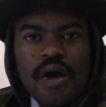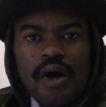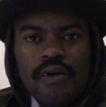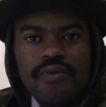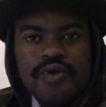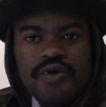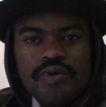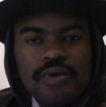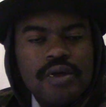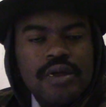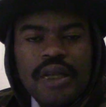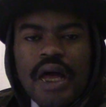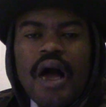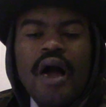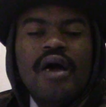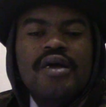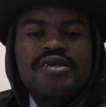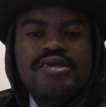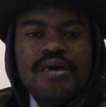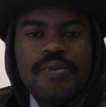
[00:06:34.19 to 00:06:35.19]

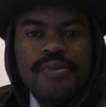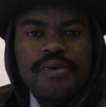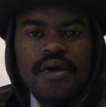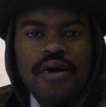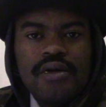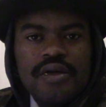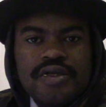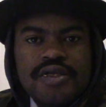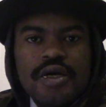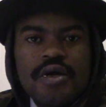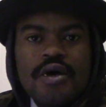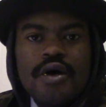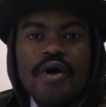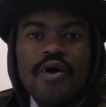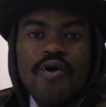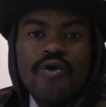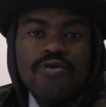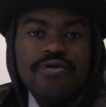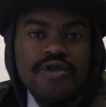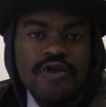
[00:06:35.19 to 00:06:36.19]
lock us up and all this,
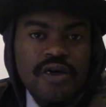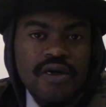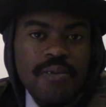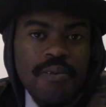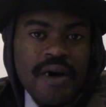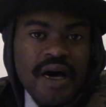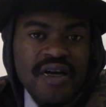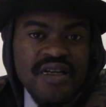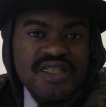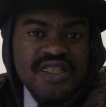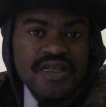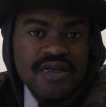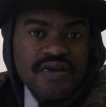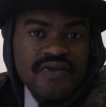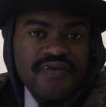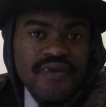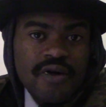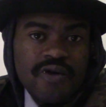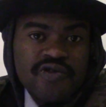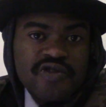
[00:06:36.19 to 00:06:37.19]
who's gonna buy the cell
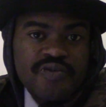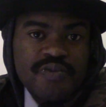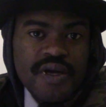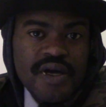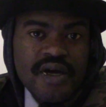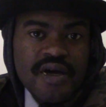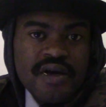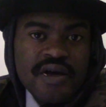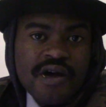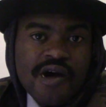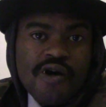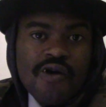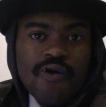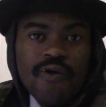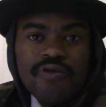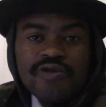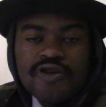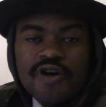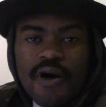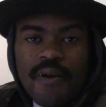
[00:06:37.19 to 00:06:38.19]
phones, man?
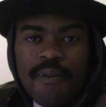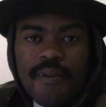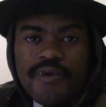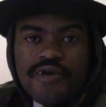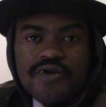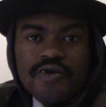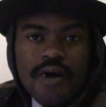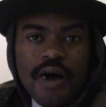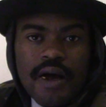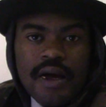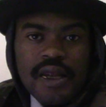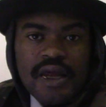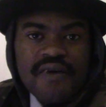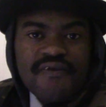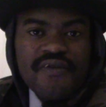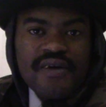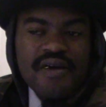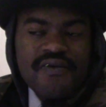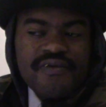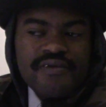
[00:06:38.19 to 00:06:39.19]
Who's gonna
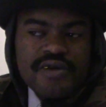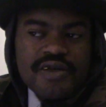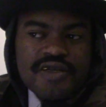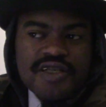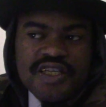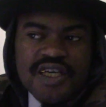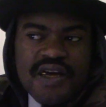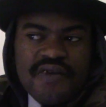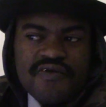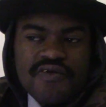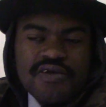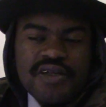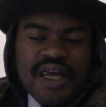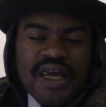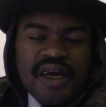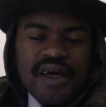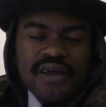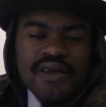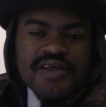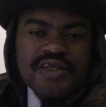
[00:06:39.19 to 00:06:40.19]
if
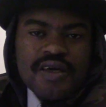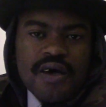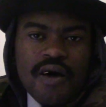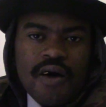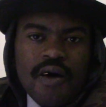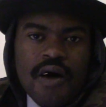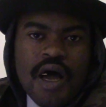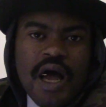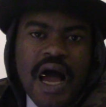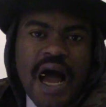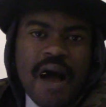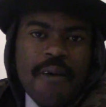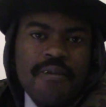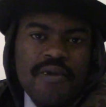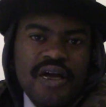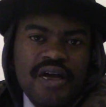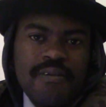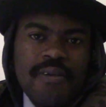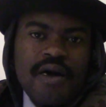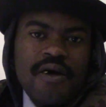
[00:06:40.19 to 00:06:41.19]
they kill us all? How am I
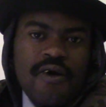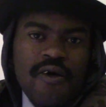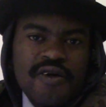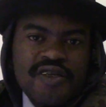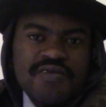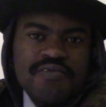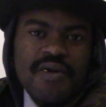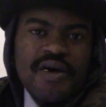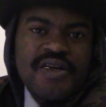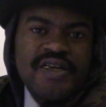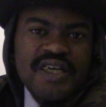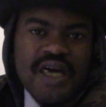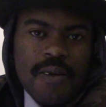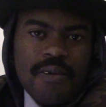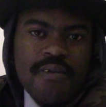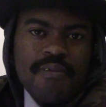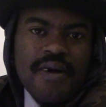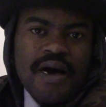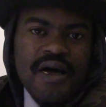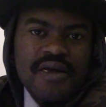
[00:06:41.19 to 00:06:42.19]
gonna give my girl some money to come
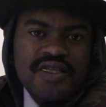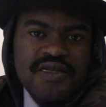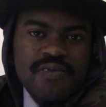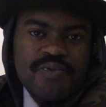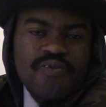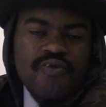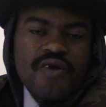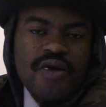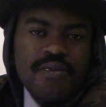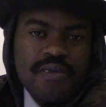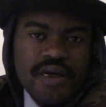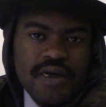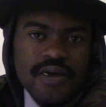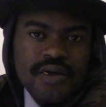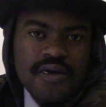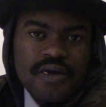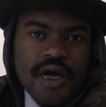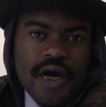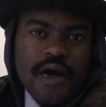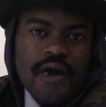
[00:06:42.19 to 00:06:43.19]
and buy some Remy
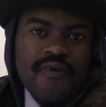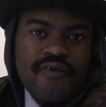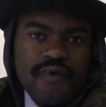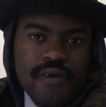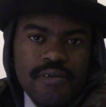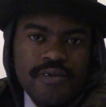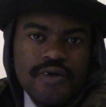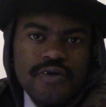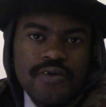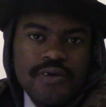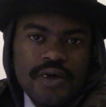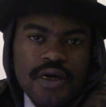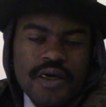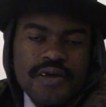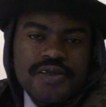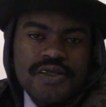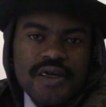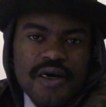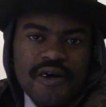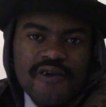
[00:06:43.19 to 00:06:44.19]
hair from you
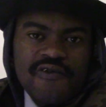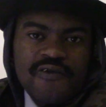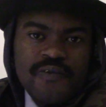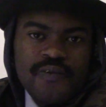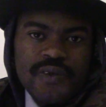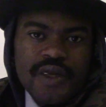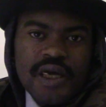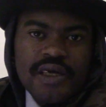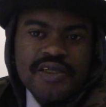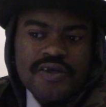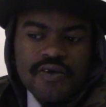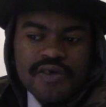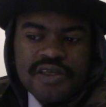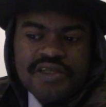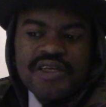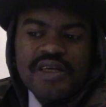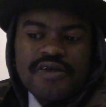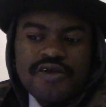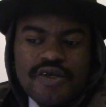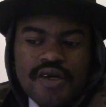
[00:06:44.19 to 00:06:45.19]
and stuff? And so
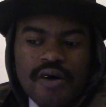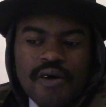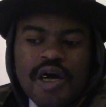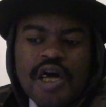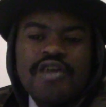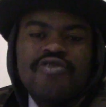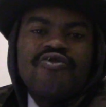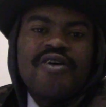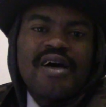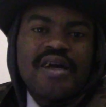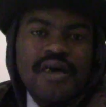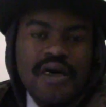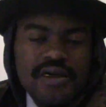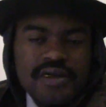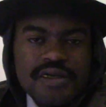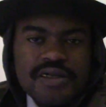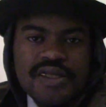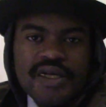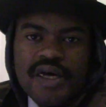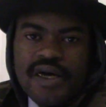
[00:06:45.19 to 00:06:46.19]
just try to
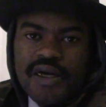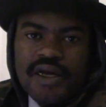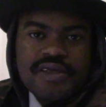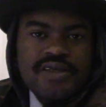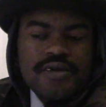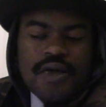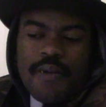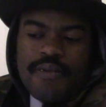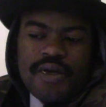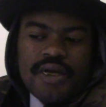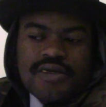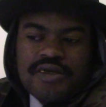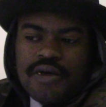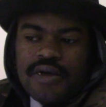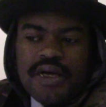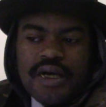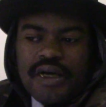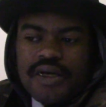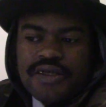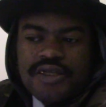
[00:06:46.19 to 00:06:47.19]
understand. That's
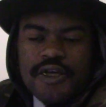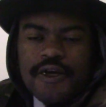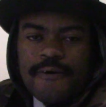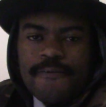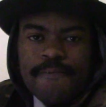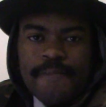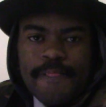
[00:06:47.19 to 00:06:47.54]
all I can say.